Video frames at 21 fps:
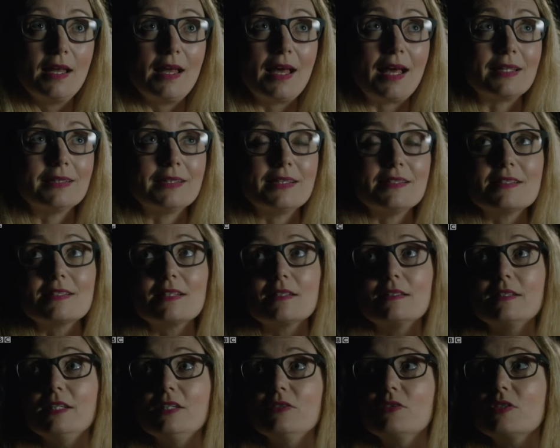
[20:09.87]
And then
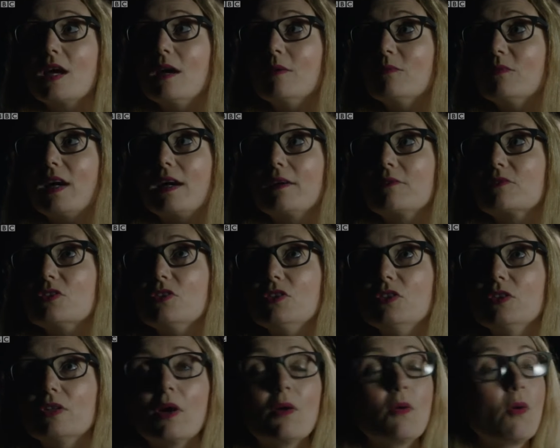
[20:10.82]
suddenly you turn around and
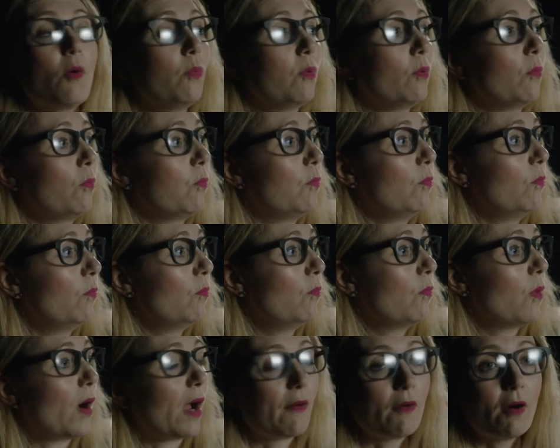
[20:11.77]
you go, oh, well,
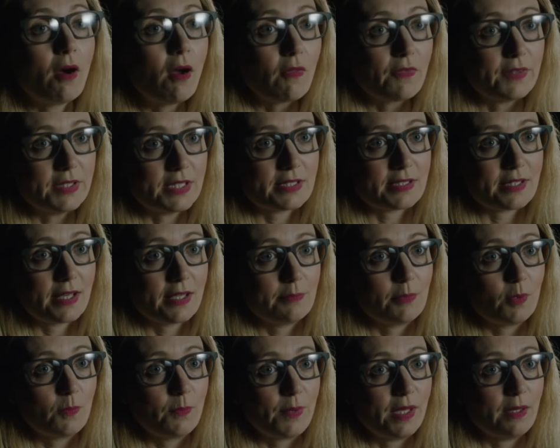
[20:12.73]
where are the
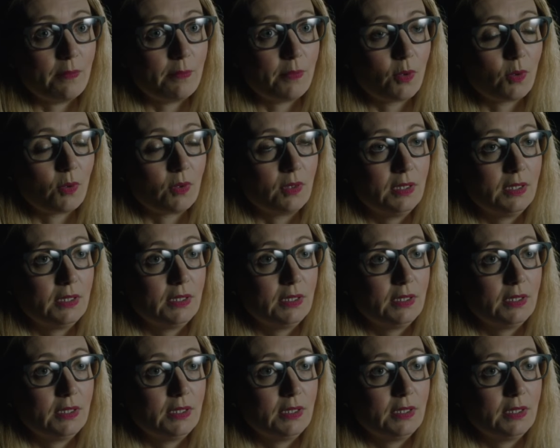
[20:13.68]
disabled people?